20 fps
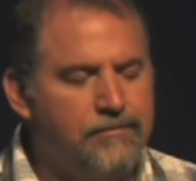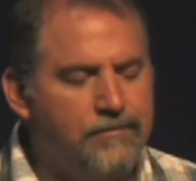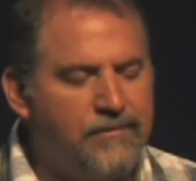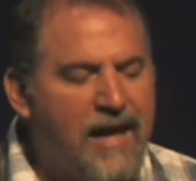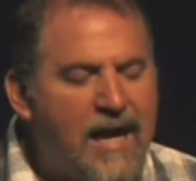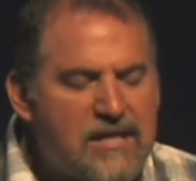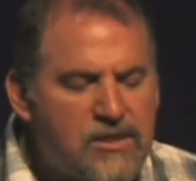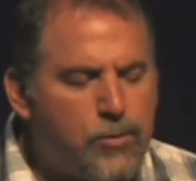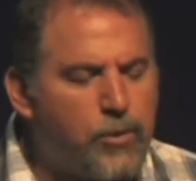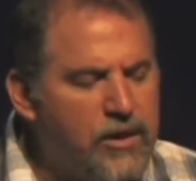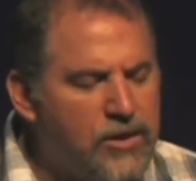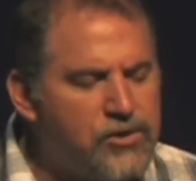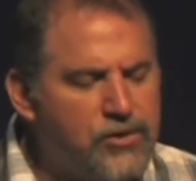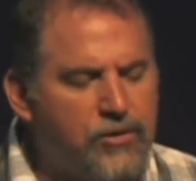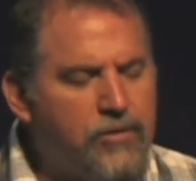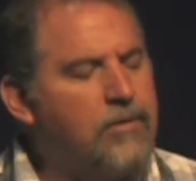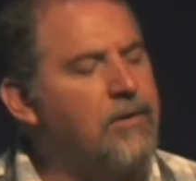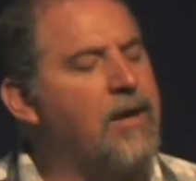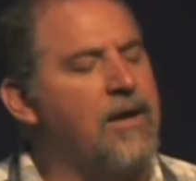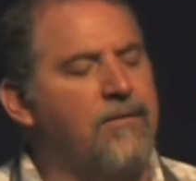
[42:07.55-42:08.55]
That's what
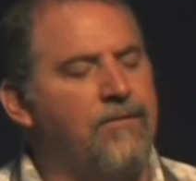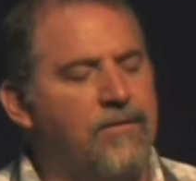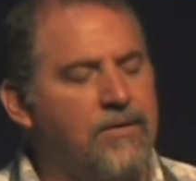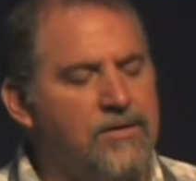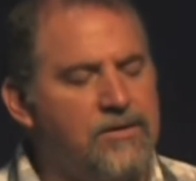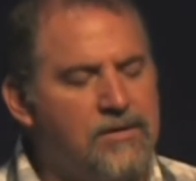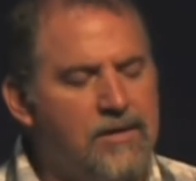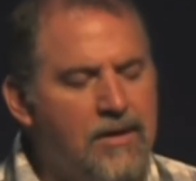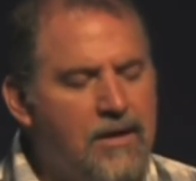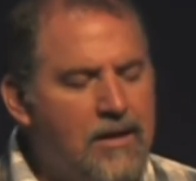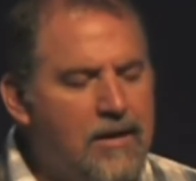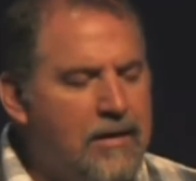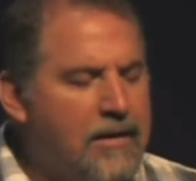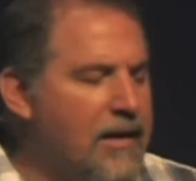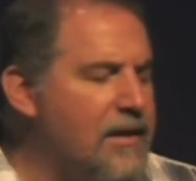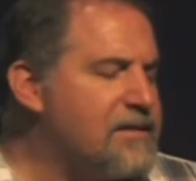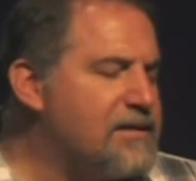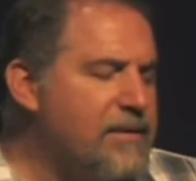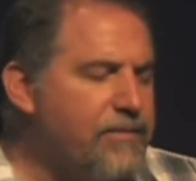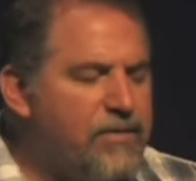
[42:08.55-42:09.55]
eternal life is.
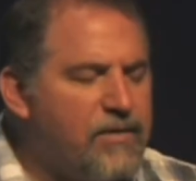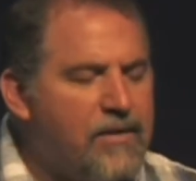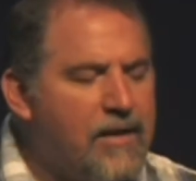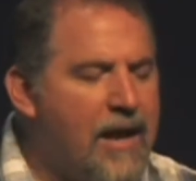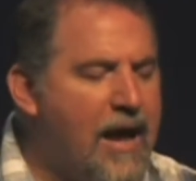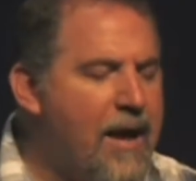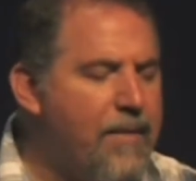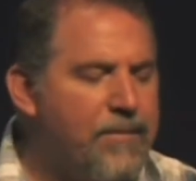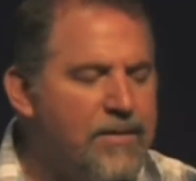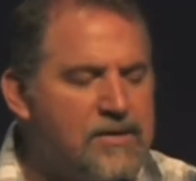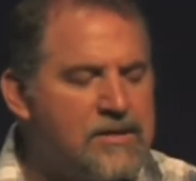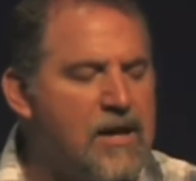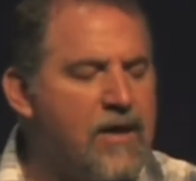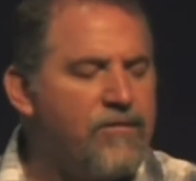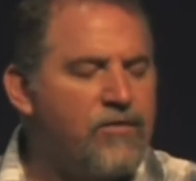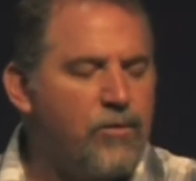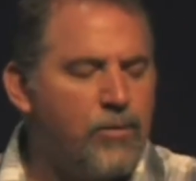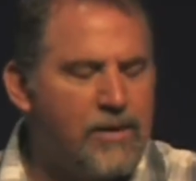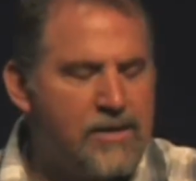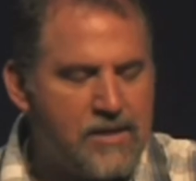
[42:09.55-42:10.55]
Not something that happens
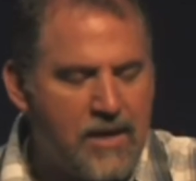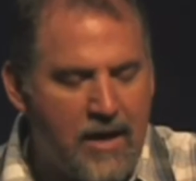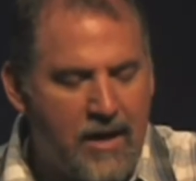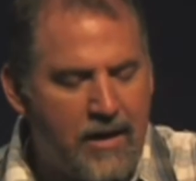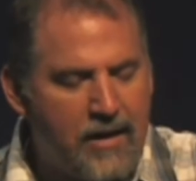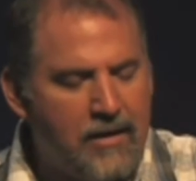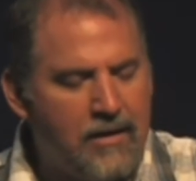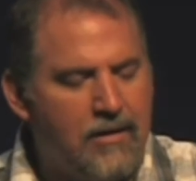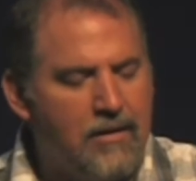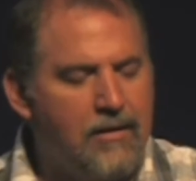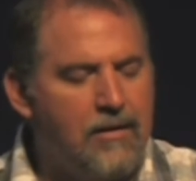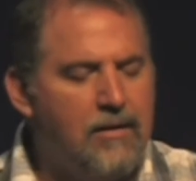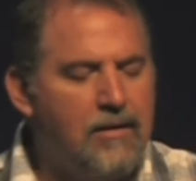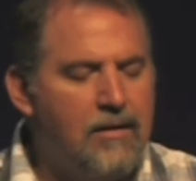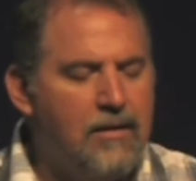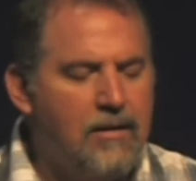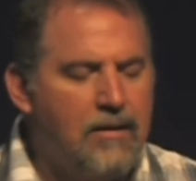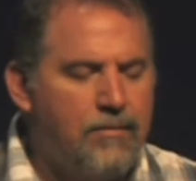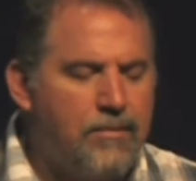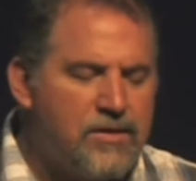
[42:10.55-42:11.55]
after we die,
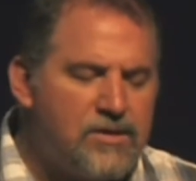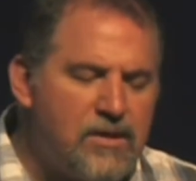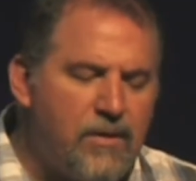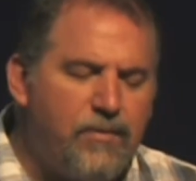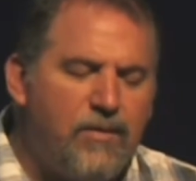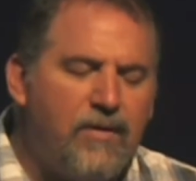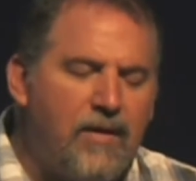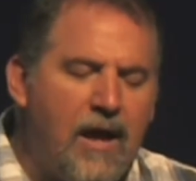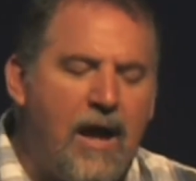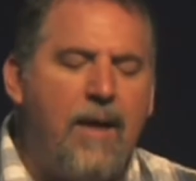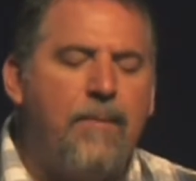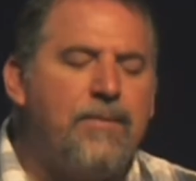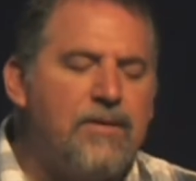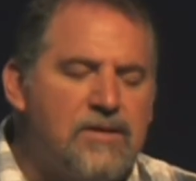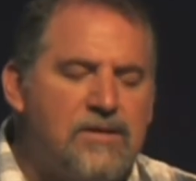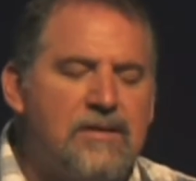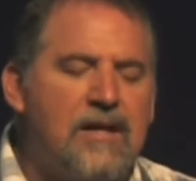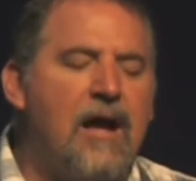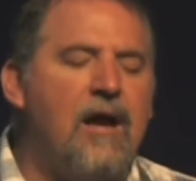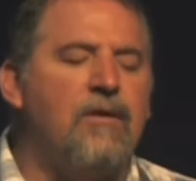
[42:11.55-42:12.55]
but something that
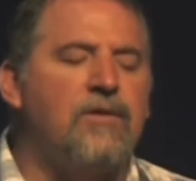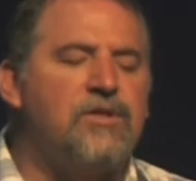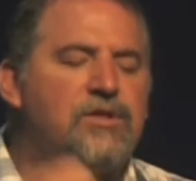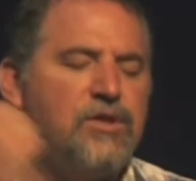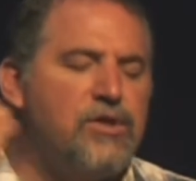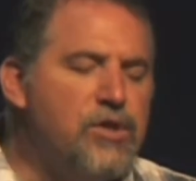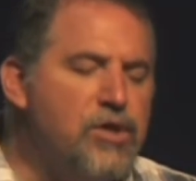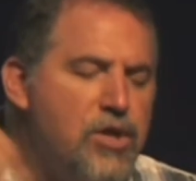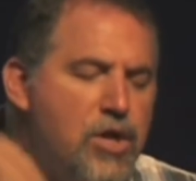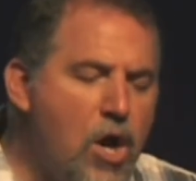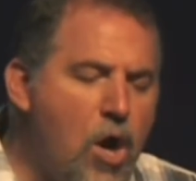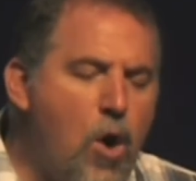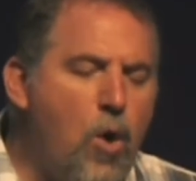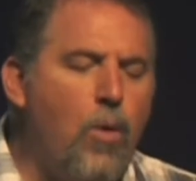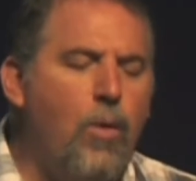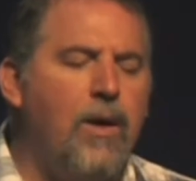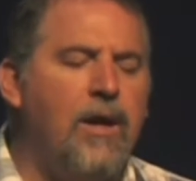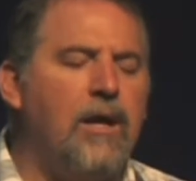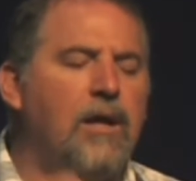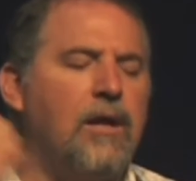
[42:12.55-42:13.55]
happens now. It's
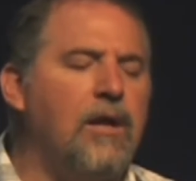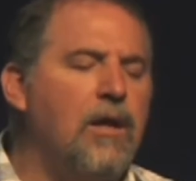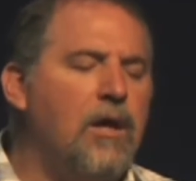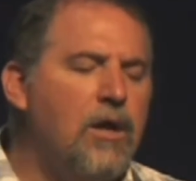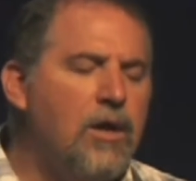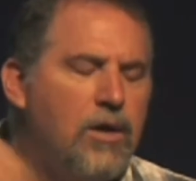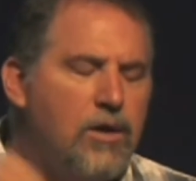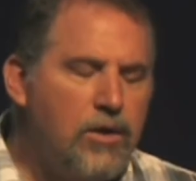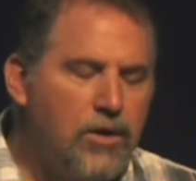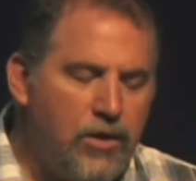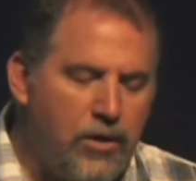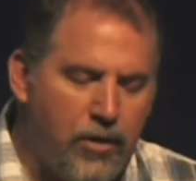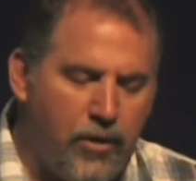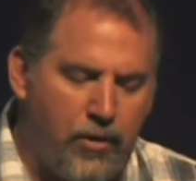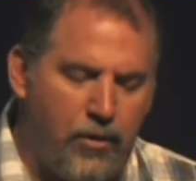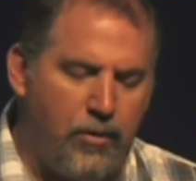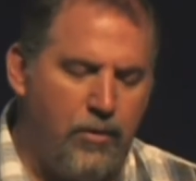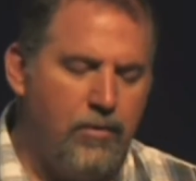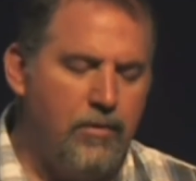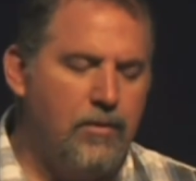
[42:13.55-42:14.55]
knowing
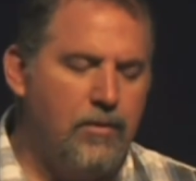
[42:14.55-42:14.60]
you.